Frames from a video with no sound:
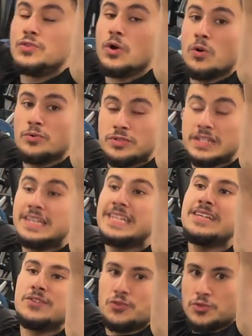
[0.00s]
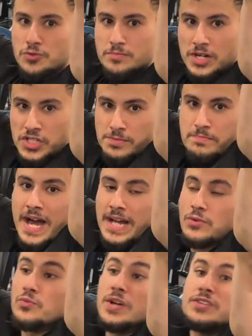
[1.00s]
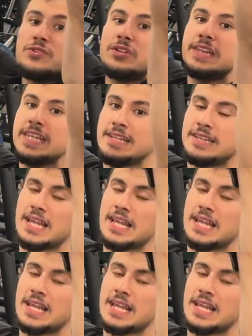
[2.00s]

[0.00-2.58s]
don't lean too much back. When you lean